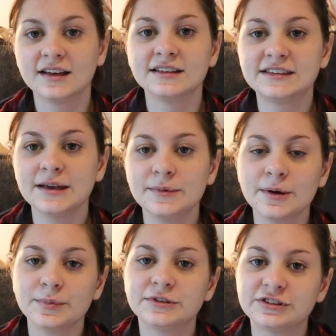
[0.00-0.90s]
Tip
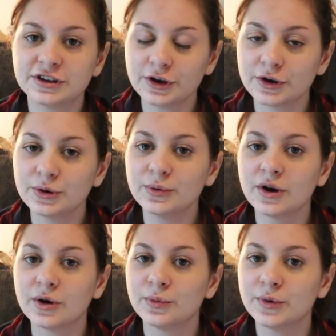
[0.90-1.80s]
number 2
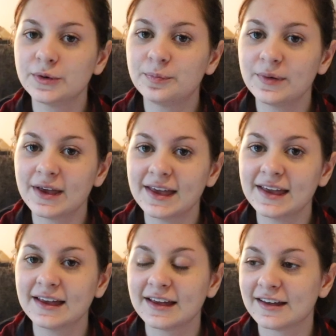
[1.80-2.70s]
would
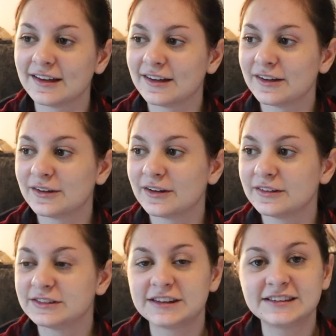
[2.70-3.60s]
be
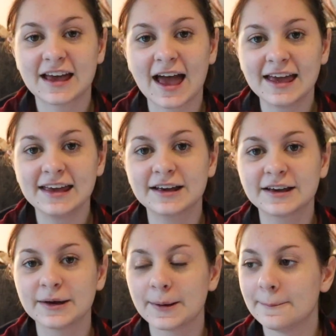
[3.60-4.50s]
to
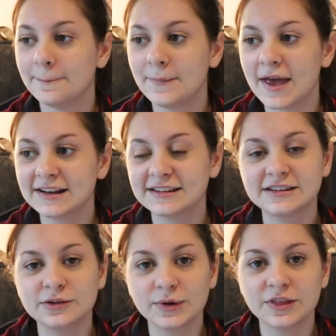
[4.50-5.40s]
take
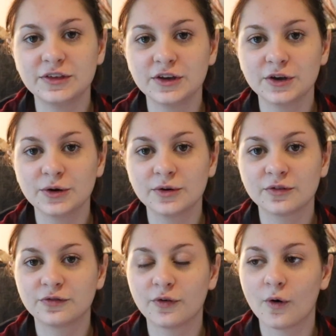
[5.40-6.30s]
medicine with you
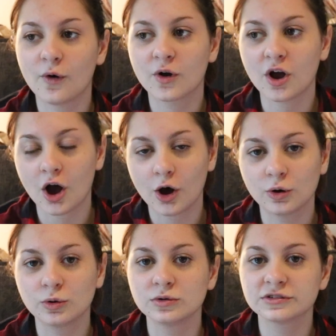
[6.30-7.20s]
for
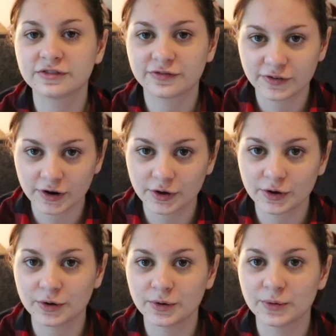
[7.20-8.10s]
cold,
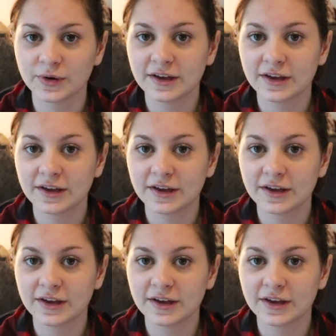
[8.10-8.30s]
flu,